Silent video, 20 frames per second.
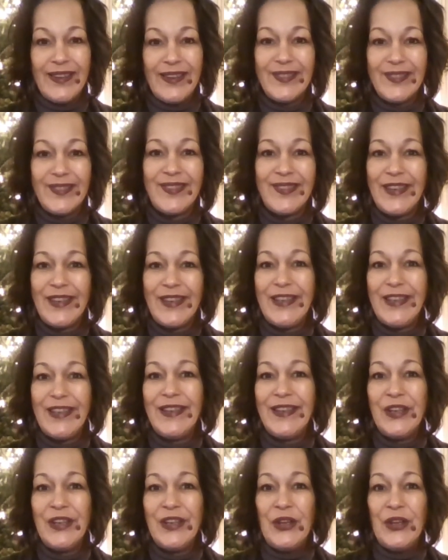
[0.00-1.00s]

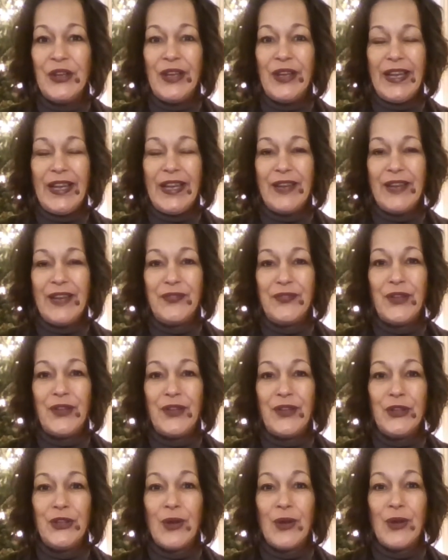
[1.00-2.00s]
See if
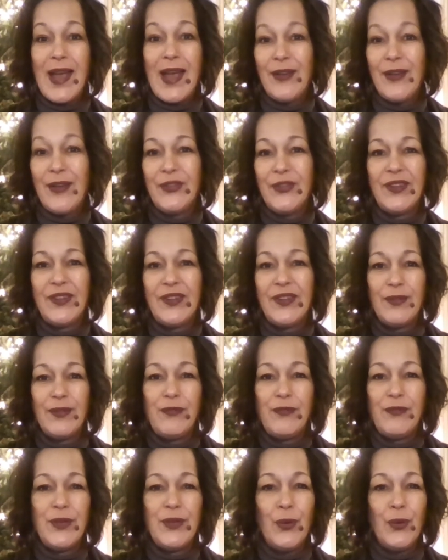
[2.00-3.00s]
your house doesn't
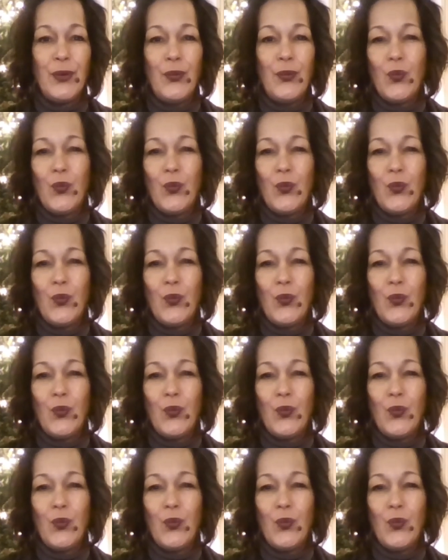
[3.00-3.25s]
feel